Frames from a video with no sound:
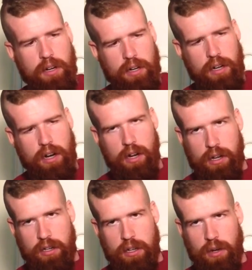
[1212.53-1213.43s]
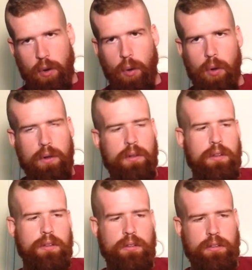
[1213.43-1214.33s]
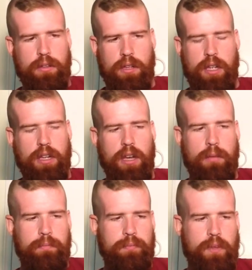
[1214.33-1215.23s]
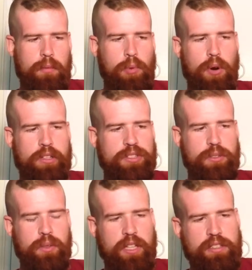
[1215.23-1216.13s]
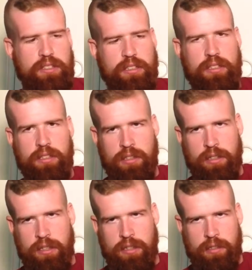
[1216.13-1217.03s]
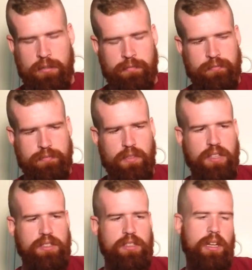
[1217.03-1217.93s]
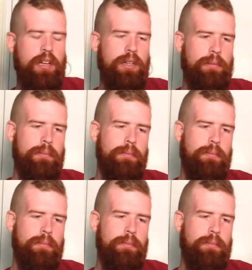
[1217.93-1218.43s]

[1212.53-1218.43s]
cut a hole, a mortise through this the